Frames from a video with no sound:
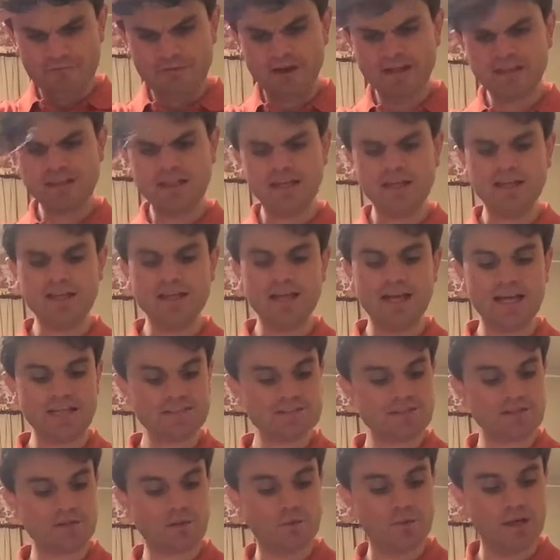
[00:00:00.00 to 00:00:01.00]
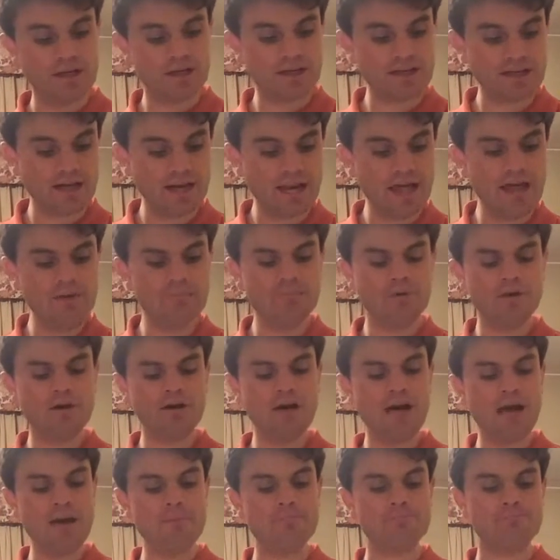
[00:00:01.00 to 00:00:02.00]
Finally, last week,
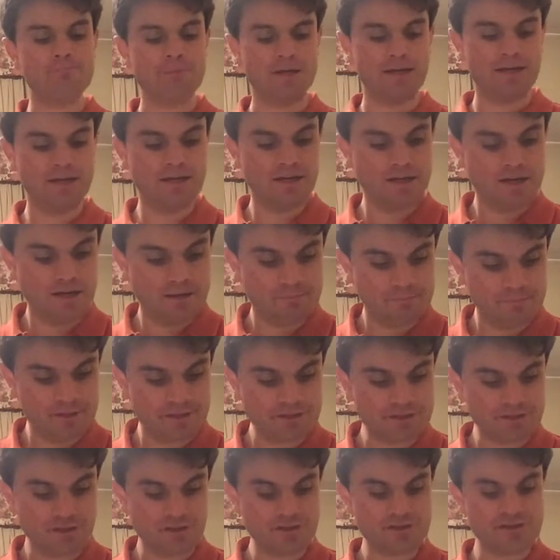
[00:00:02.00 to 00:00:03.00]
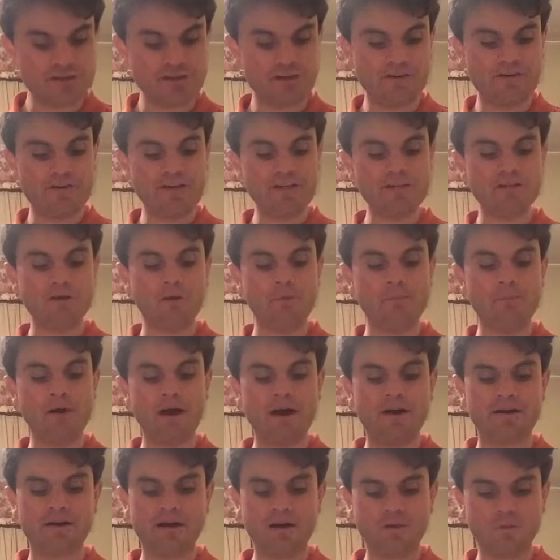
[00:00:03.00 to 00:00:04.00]
Labour MP Mr. Jared
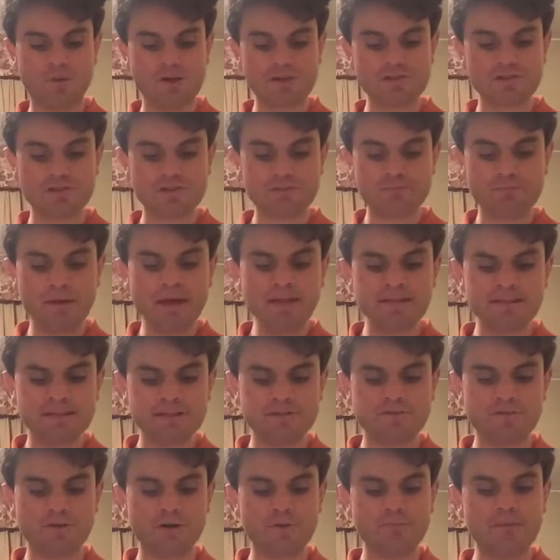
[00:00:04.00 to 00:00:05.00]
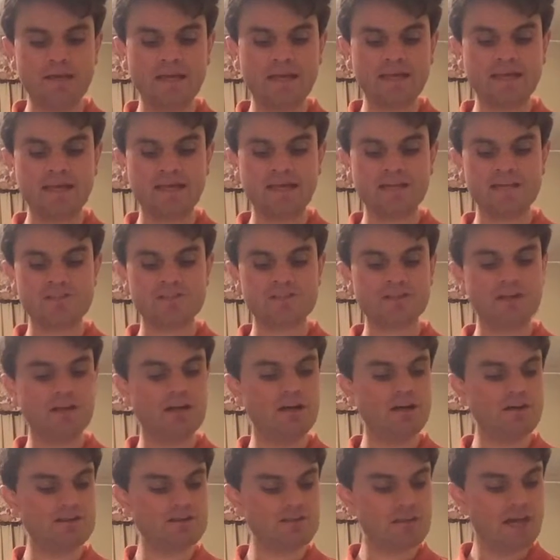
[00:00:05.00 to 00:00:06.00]
O'Mara was suspended for making
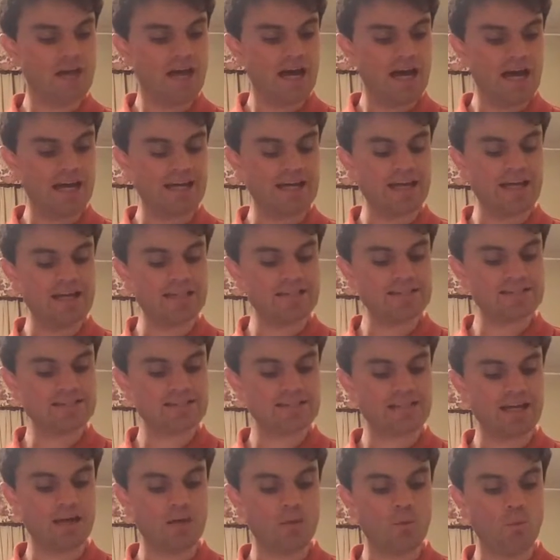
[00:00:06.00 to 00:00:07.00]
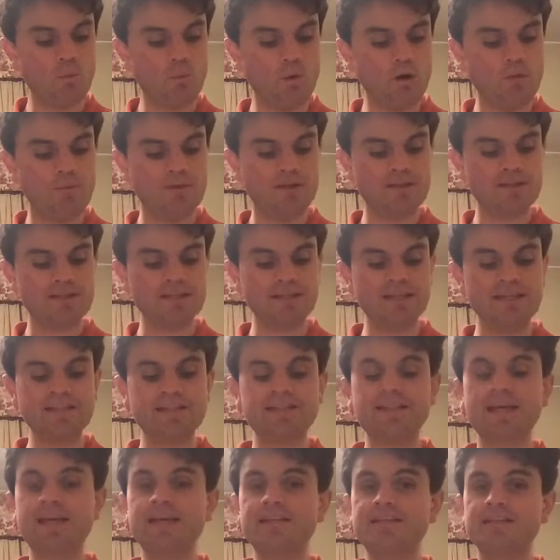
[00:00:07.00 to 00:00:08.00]
slurs against a woman he
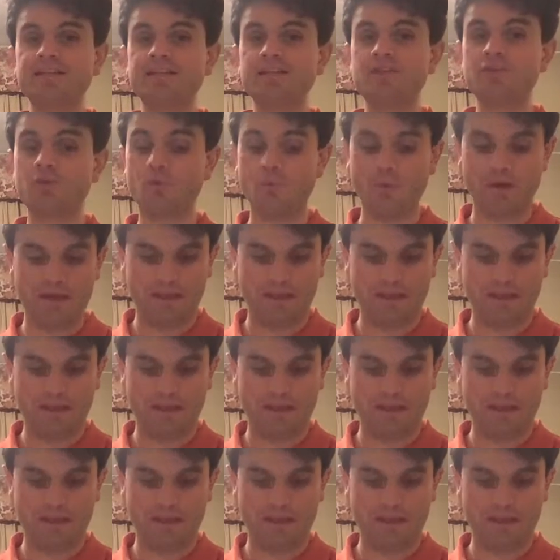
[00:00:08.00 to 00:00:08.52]
dated